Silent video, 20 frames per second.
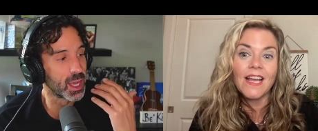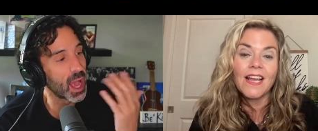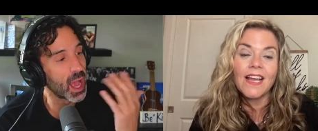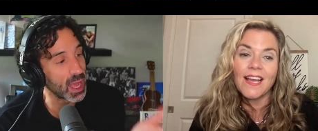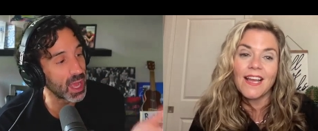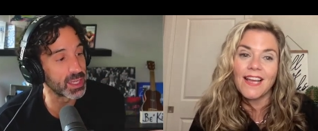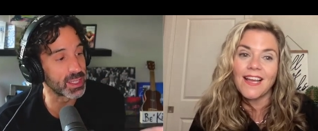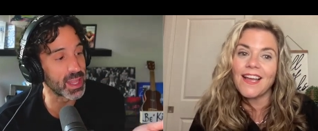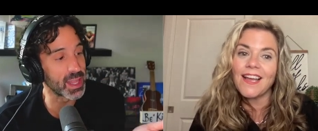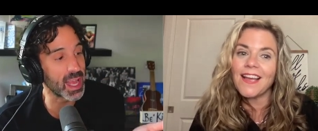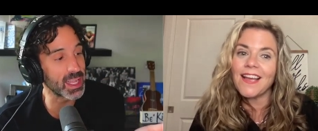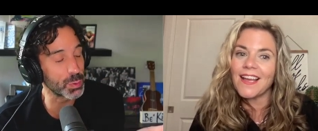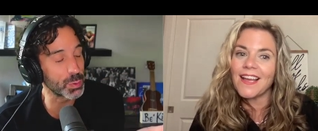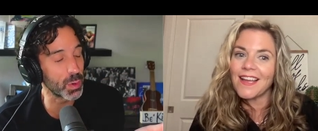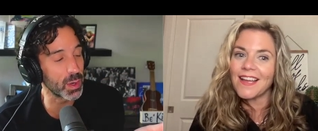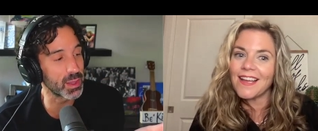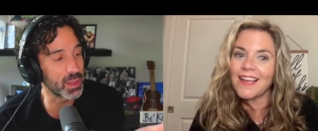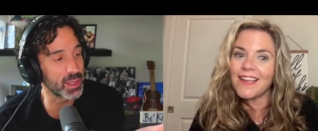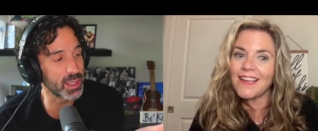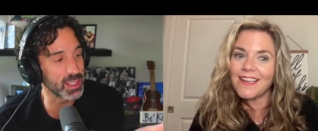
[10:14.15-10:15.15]
Speaker 1: I, that's one of
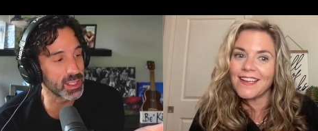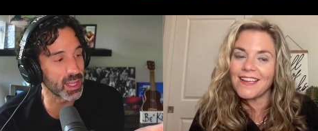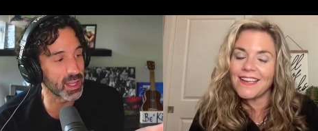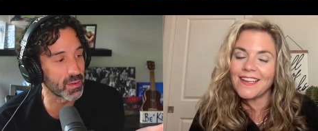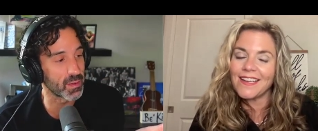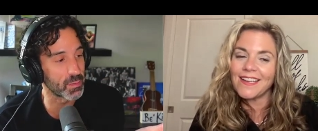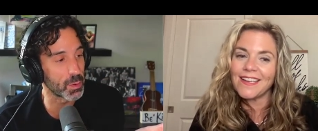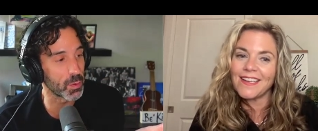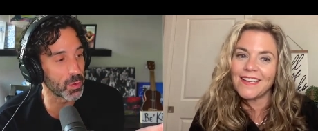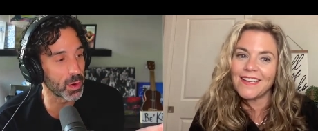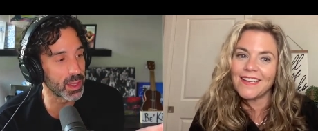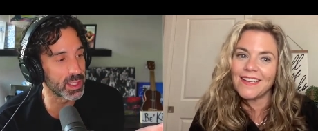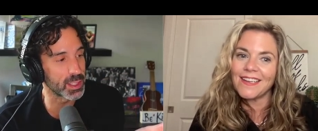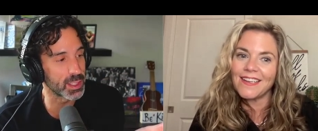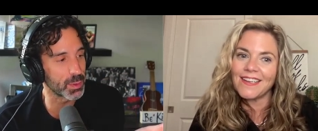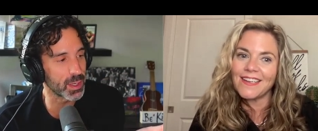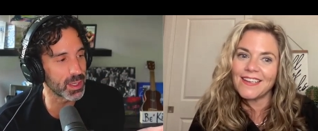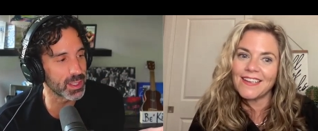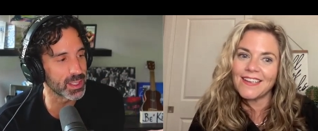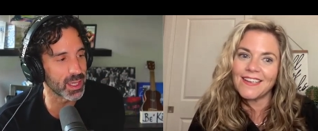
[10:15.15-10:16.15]
the things I love about writing this book.
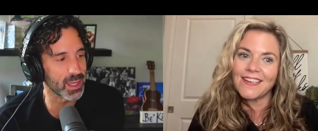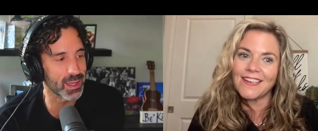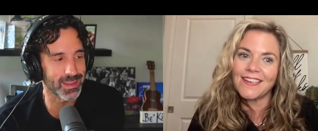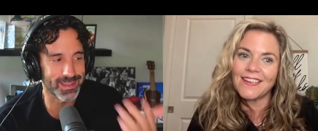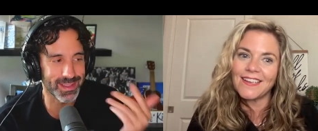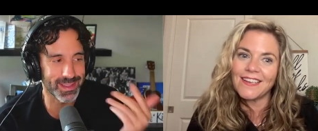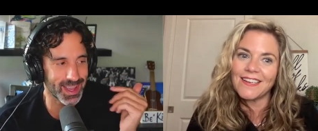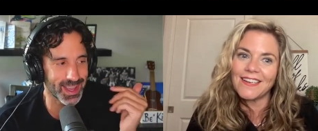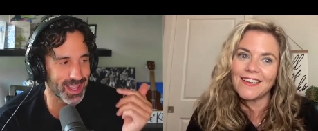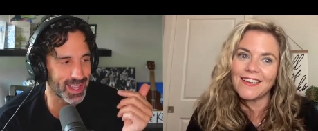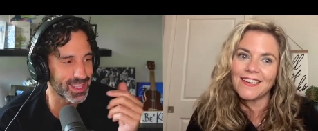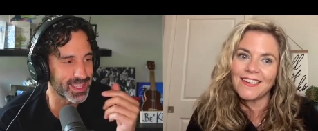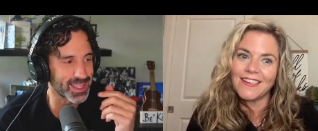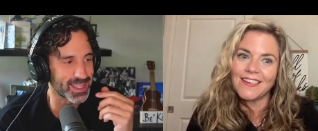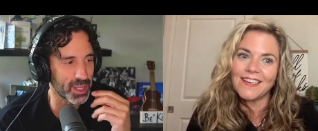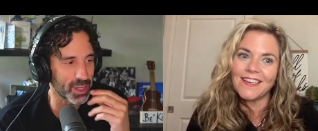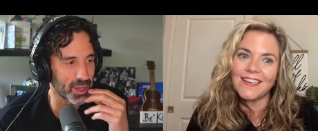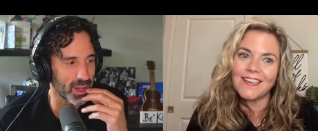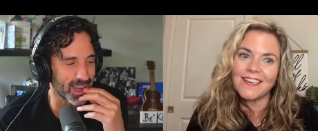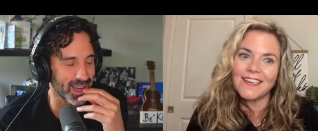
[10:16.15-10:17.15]
I was like, oh,
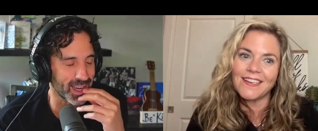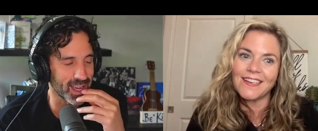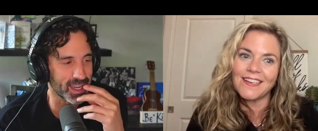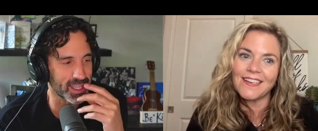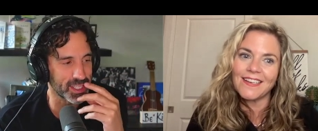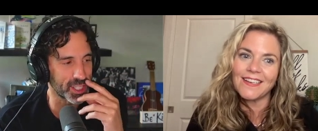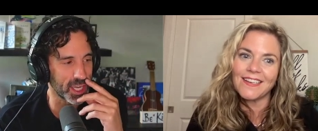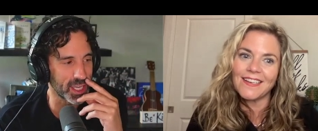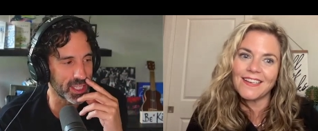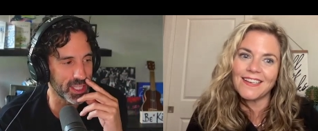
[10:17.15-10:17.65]
God, I got to change